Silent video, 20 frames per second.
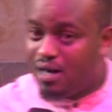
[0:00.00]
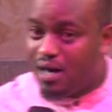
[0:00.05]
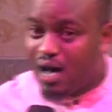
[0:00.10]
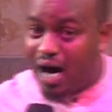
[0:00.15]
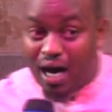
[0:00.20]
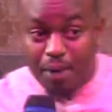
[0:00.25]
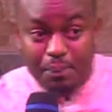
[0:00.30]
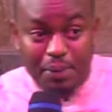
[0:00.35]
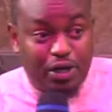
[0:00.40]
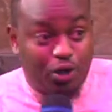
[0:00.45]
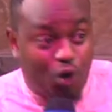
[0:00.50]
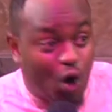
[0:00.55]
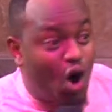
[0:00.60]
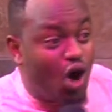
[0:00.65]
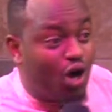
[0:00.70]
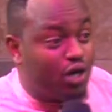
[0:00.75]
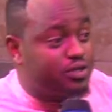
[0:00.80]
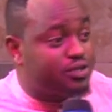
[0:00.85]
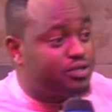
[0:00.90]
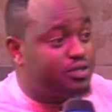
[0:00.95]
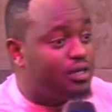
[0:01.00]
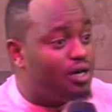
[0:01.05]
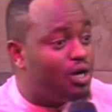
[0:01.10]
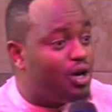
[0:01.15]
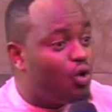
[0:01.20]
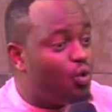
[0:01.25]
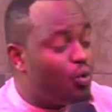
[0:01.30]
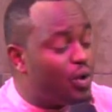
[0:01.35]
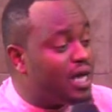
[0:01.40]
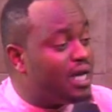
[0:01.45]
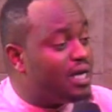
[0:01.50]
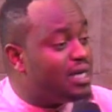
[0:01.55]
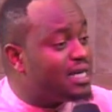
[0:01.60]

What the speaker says: And because we